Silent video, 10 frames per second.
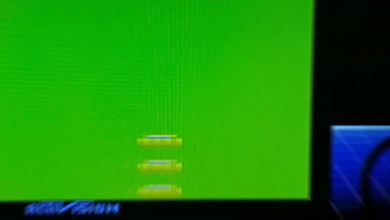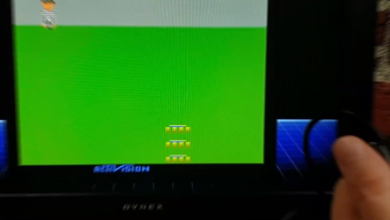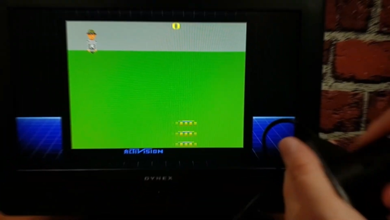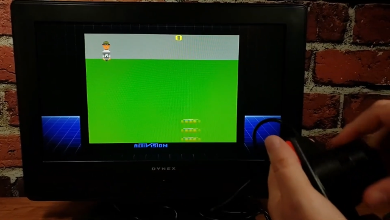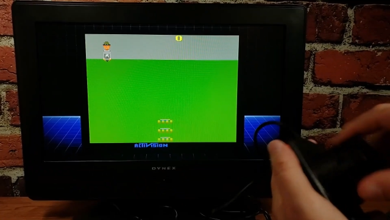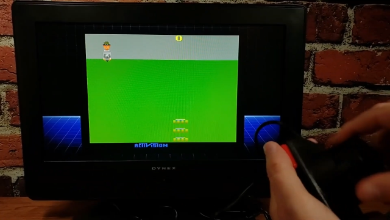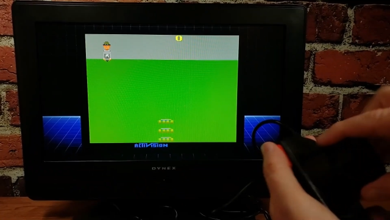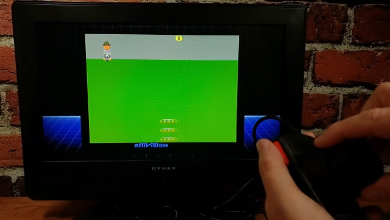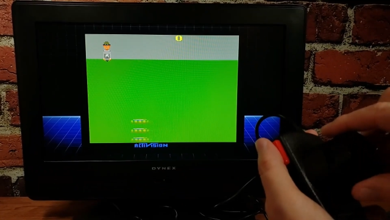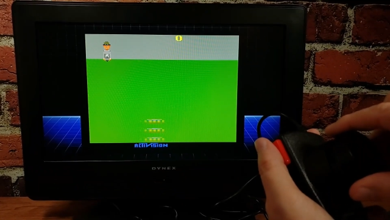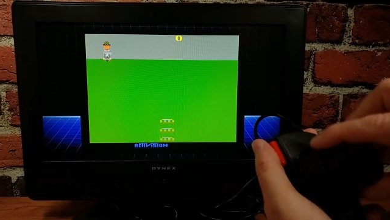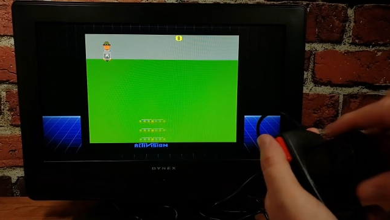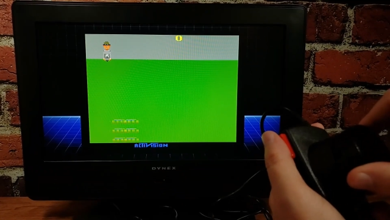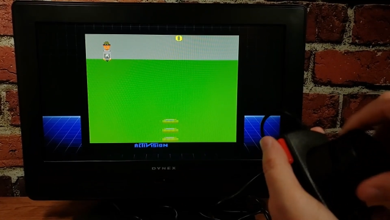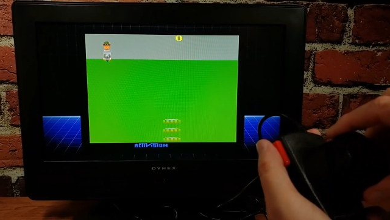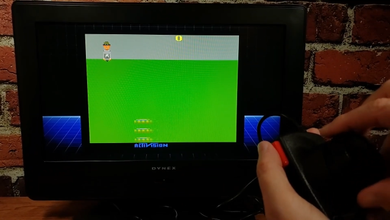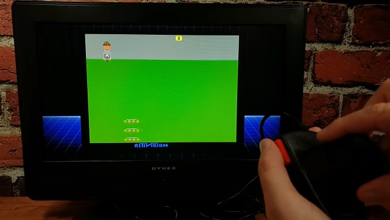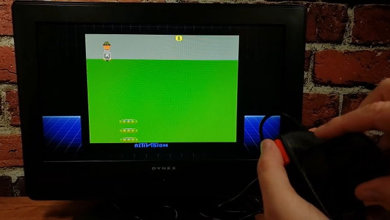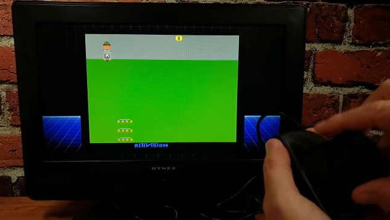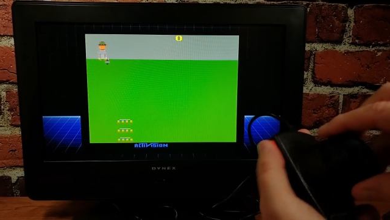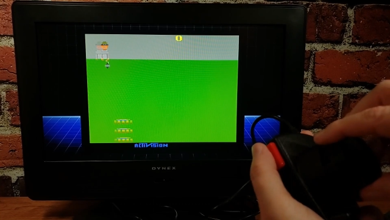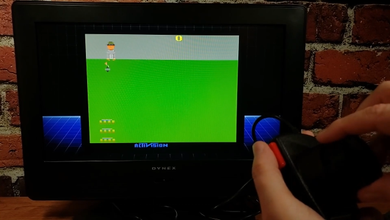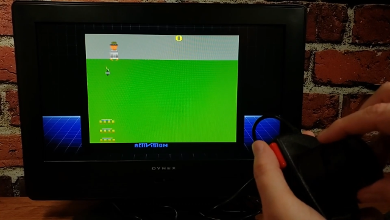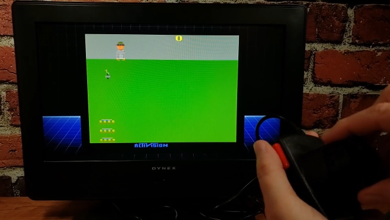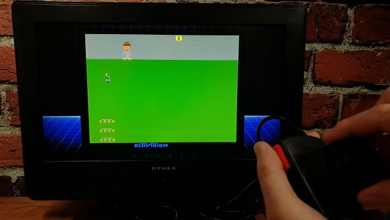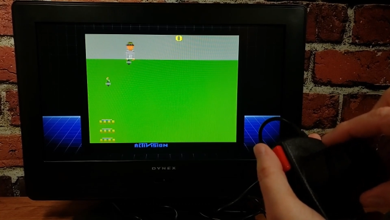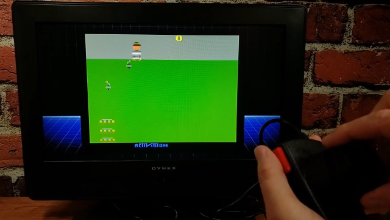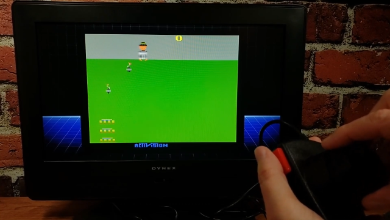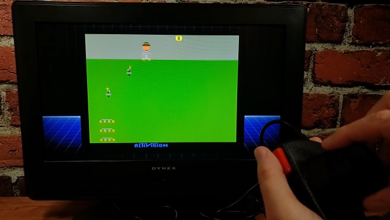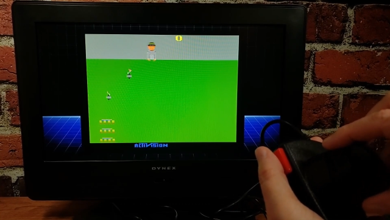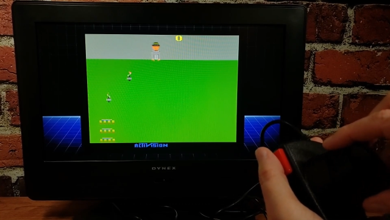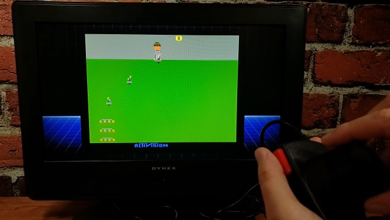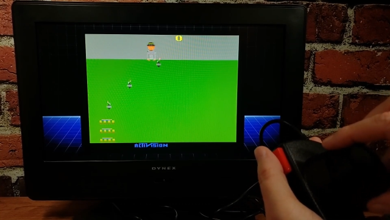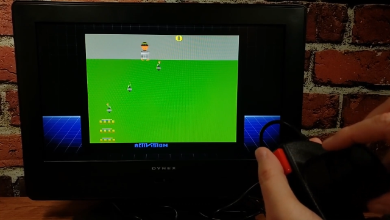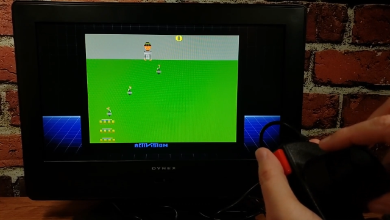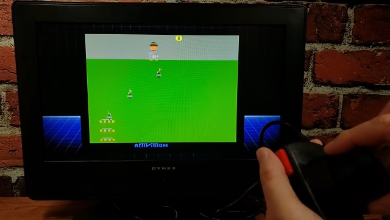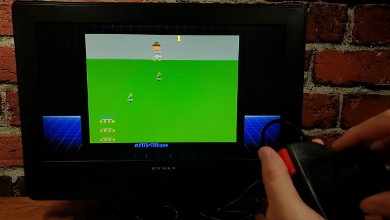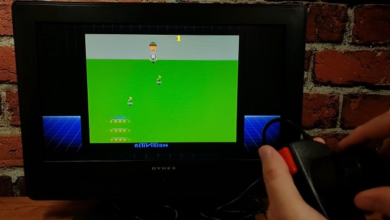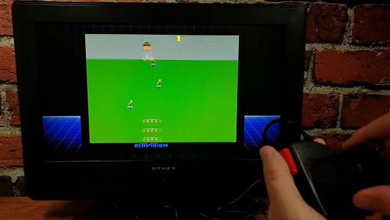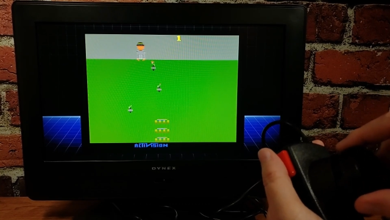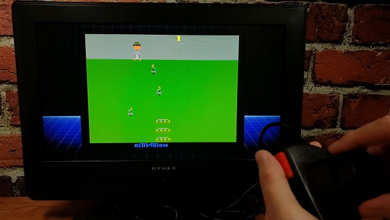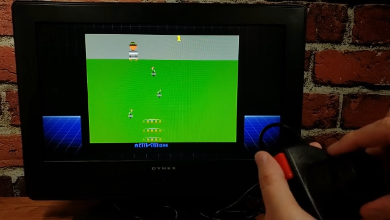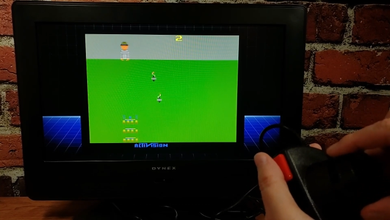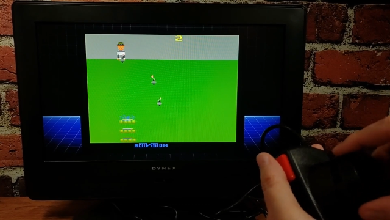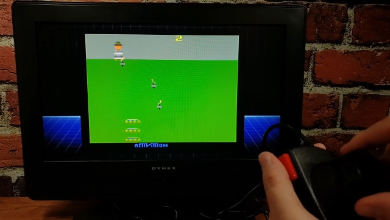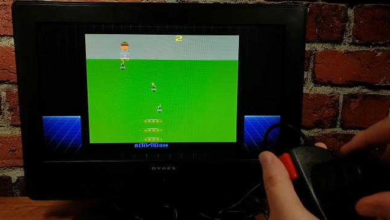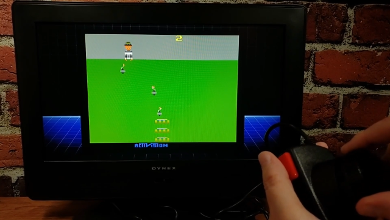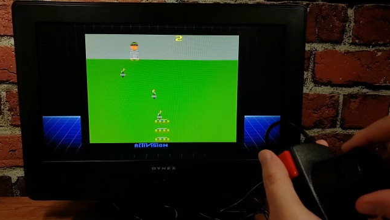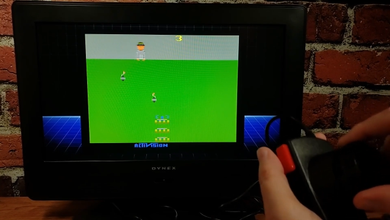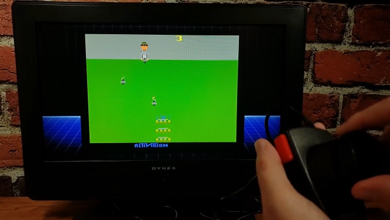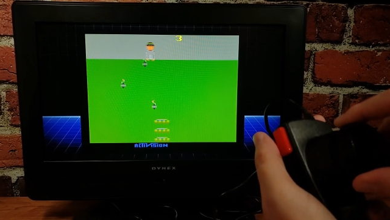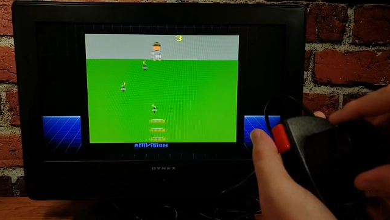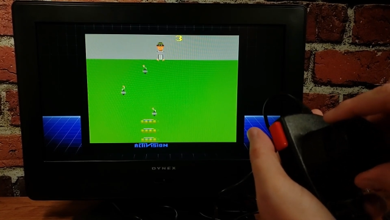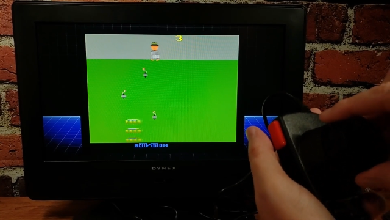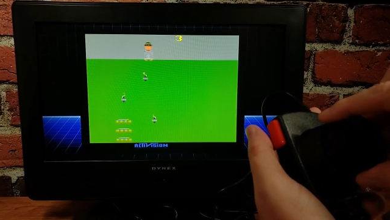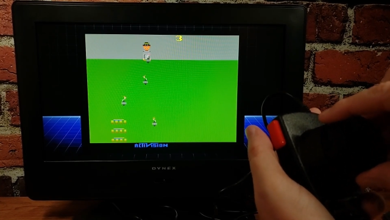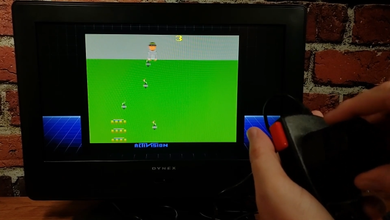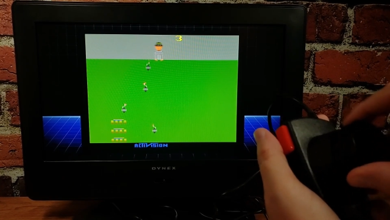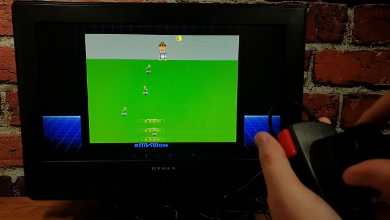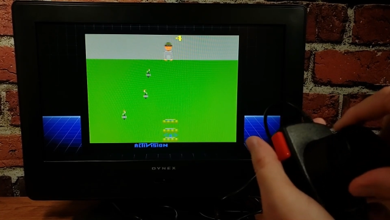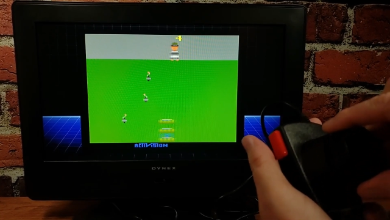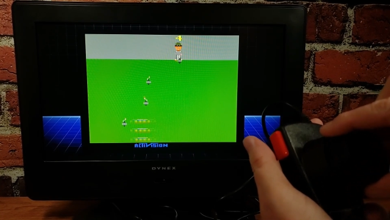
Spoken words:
No face is visible, so there are no lips to read.